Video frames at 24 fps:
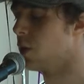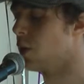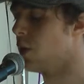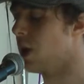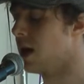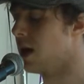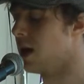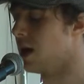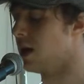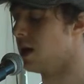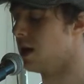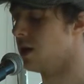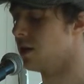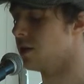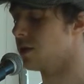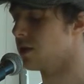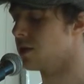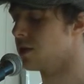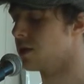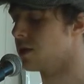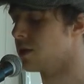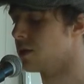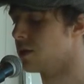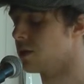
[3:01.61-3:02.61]
feel a
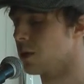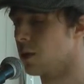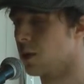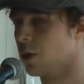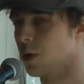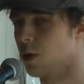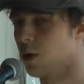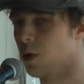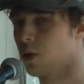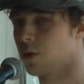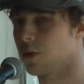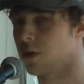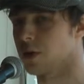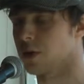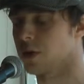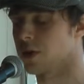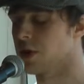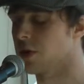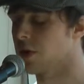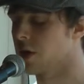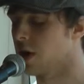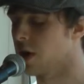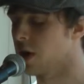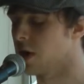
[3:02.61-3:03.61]
wave roll over
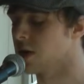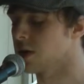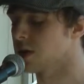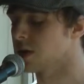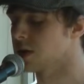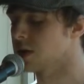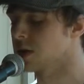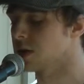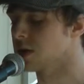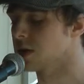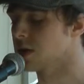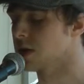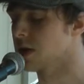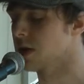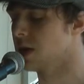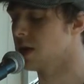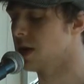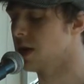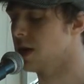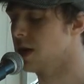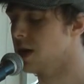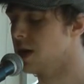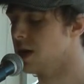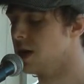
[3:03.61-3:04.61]
your
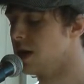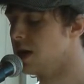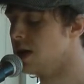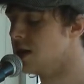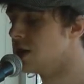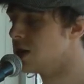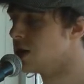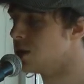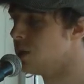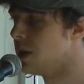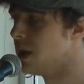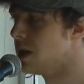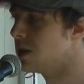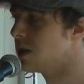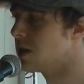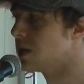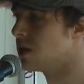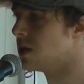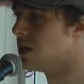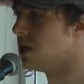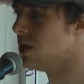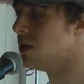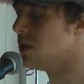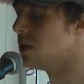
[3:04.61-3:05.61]
heart. He
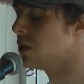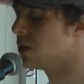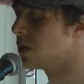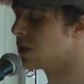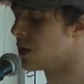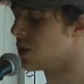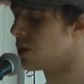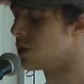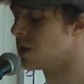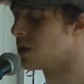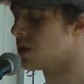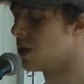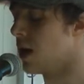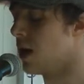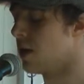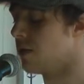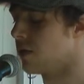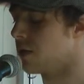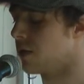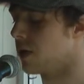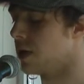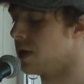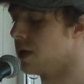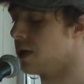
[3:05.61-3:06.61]
speaks to you so
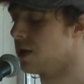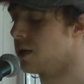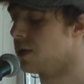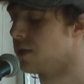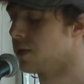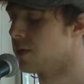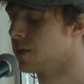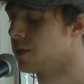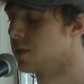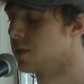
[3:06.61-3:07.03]
softly.